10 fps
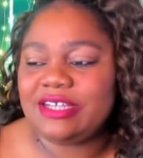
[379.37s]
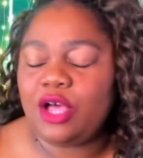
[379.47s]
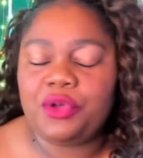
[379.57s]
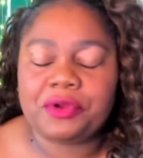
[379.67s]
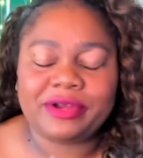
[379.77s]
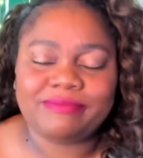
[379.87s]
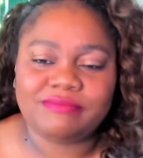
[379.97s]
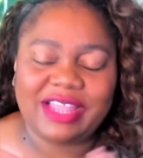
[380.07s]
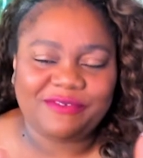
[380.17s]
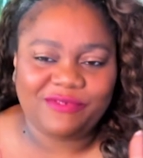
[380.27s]
or
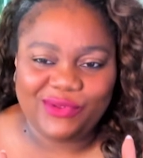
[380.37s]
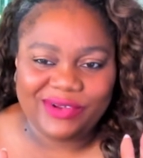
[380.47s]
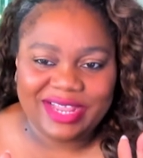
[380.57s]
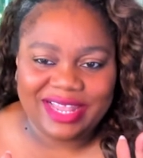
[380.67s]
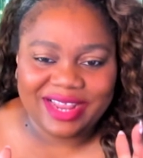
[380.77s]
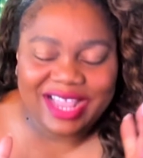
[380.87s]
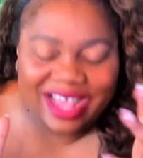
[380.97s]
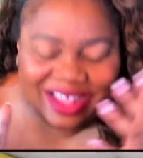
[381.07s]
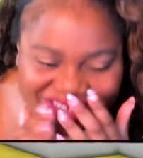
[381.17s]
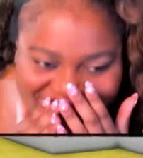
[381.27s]
not floor
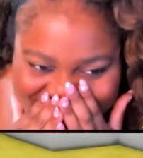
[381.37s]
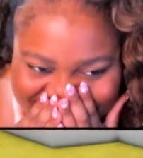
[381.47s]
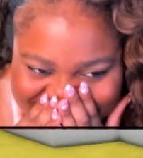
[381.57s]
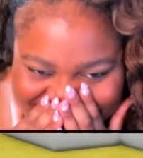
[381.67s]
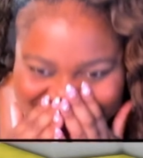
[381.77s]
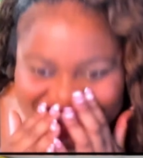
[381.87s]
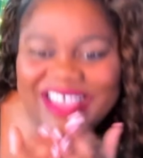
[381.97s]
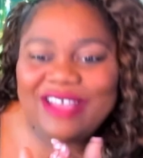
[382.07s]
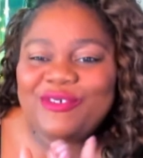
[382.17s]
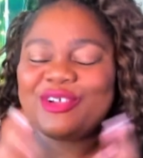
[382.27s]

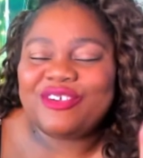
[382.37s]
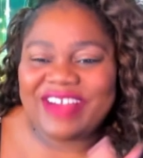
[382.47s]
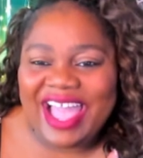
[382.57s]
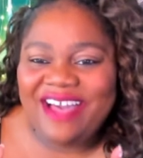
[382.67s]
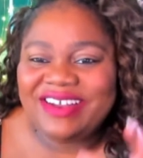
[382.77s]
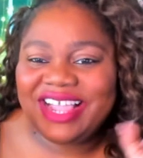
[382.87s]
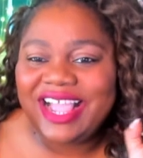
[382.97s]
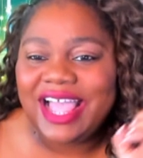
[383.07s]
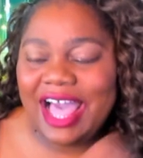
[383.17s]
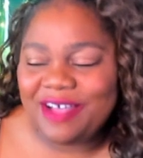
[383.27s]
colors, well, ground
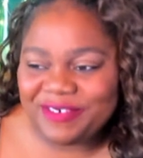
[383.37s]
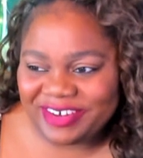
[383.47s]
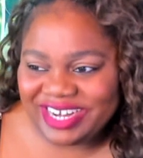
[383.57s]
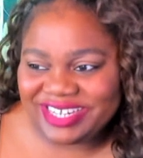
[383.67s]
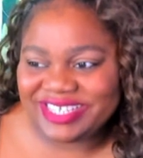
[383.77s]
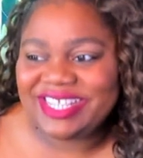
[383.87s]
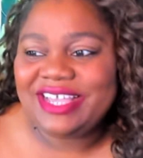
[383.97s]
coverings